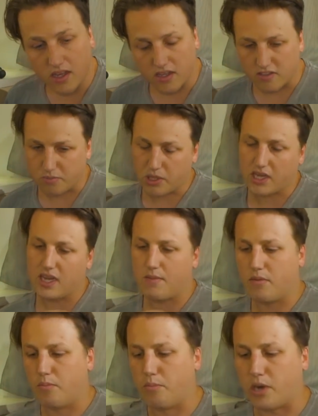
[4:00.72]
is picking
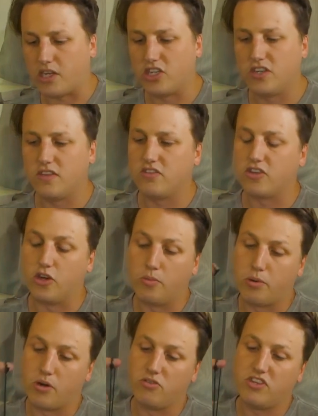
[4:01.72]
up a bunch of these
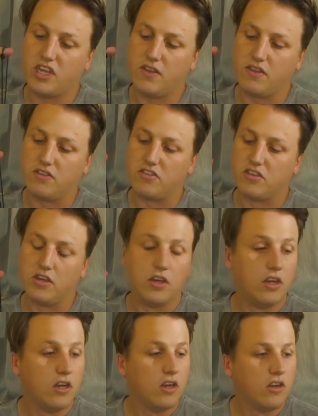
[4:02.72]
GoPro tethers.
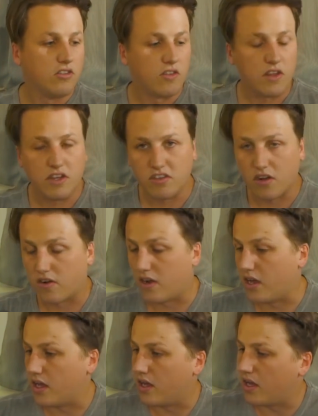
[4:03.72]
So these
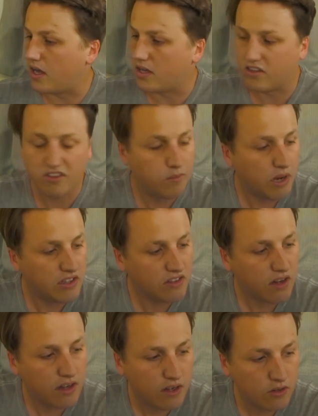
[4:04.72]
are just
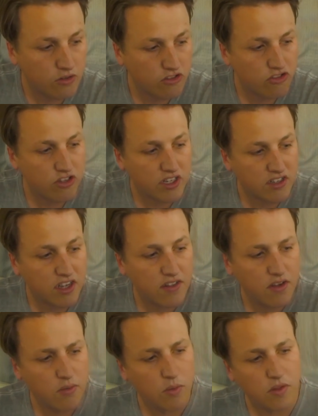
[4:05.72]
basically a little string
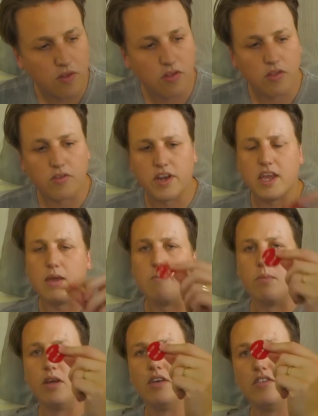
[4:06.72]
tether with a
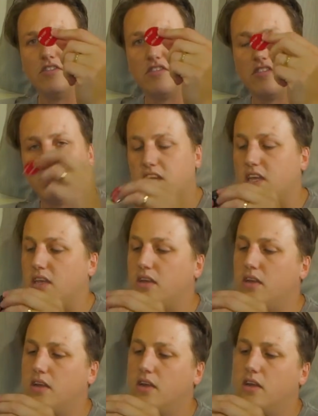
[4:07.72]
3M sticky,
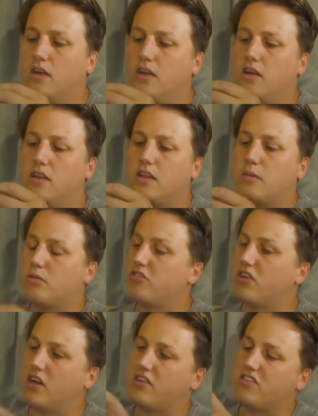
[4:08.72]

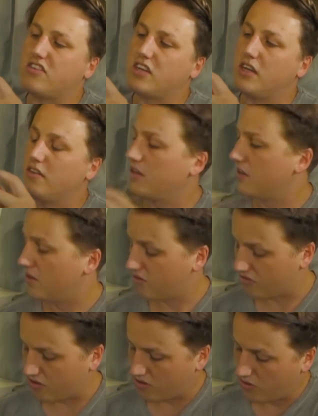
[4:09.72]
double-sided sticky thing.
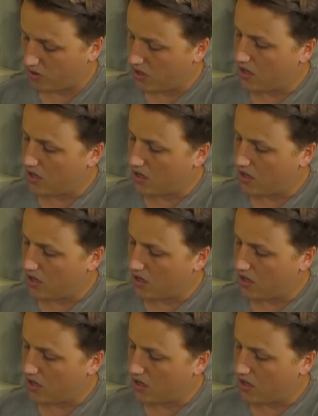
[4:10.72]
So